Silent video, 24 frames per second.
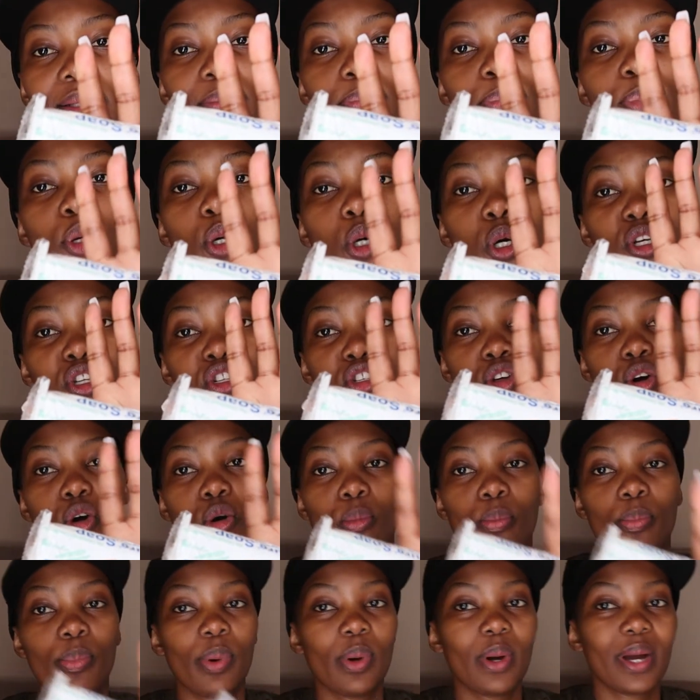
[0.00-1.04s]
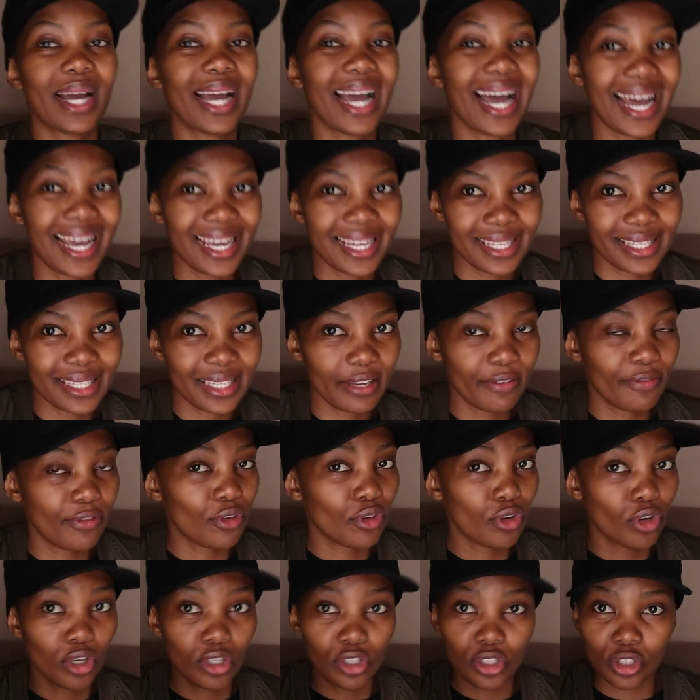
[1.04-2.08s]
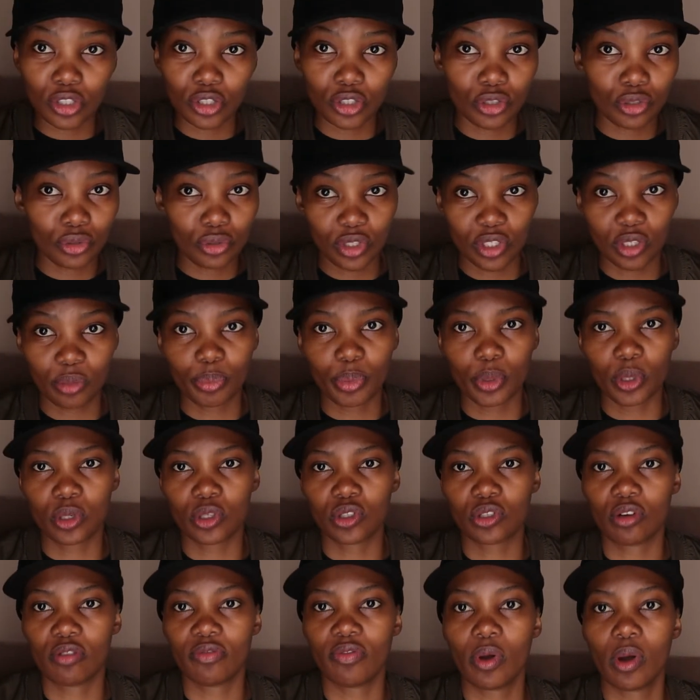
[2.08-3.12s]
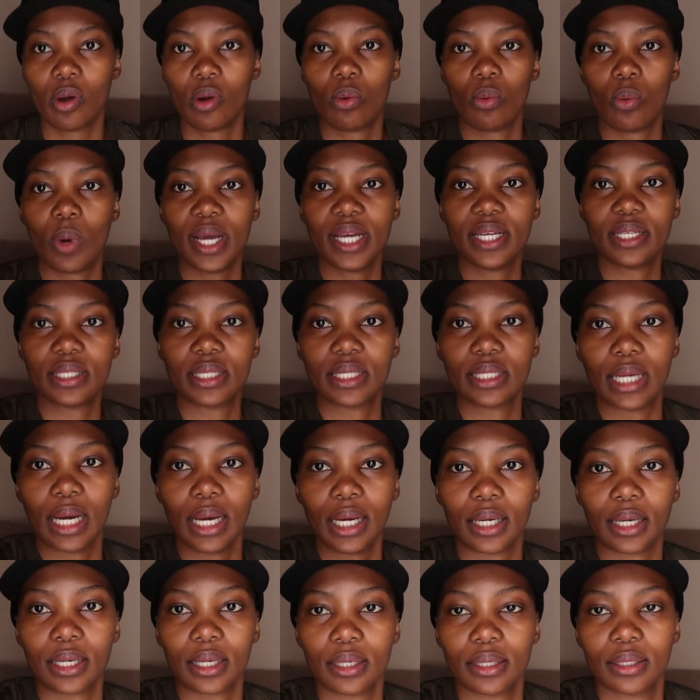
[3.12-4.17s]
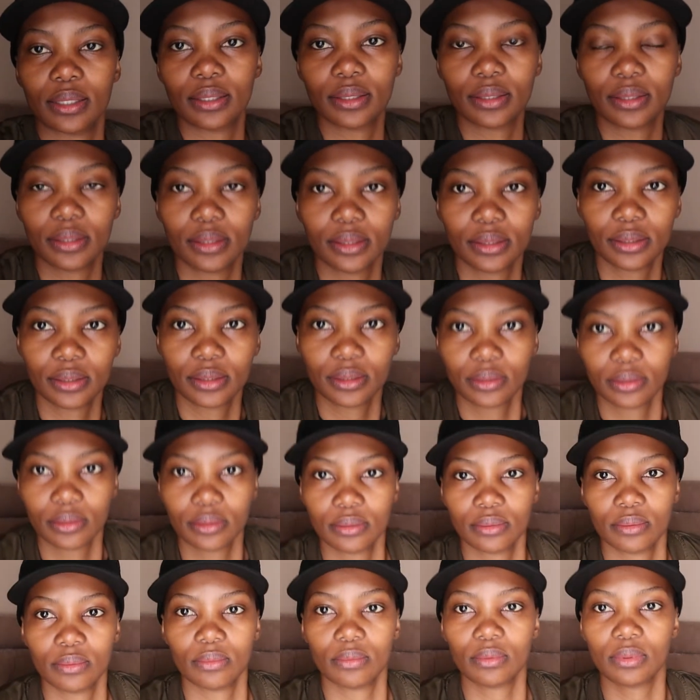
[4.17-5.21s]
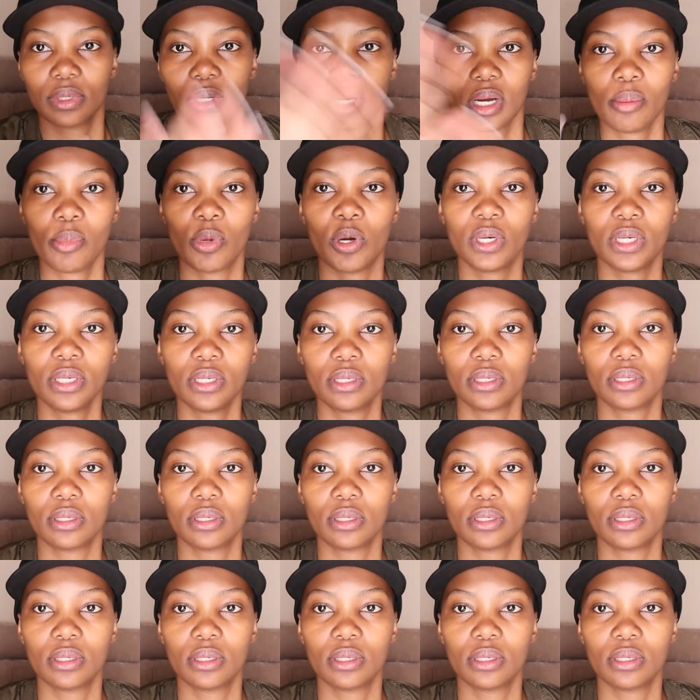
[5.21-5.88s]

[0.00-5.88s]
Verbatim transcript: pure soap guys if you're not using pure soap why is it dark come on